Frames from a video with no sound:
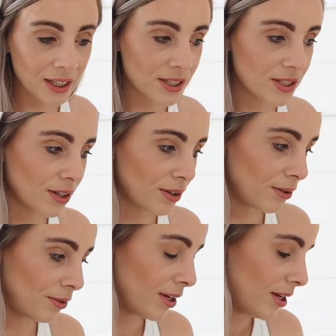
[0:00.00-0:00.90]
So
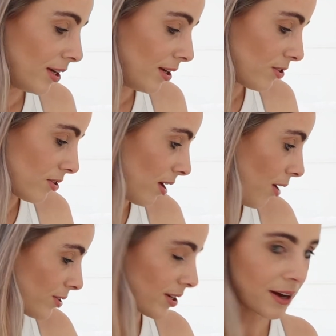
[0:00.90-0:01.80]
now
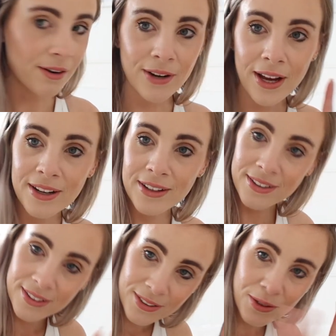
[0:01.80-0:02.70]
it's kind of like
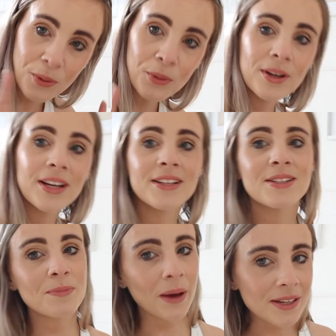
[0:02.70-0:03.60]
all clean
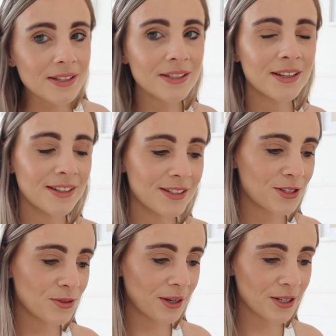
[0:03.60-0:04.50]
space
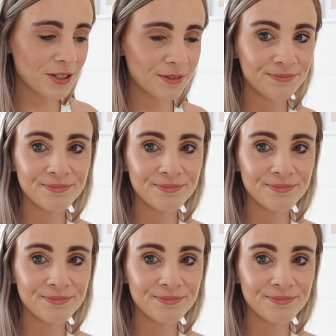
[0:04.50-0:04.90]
situation.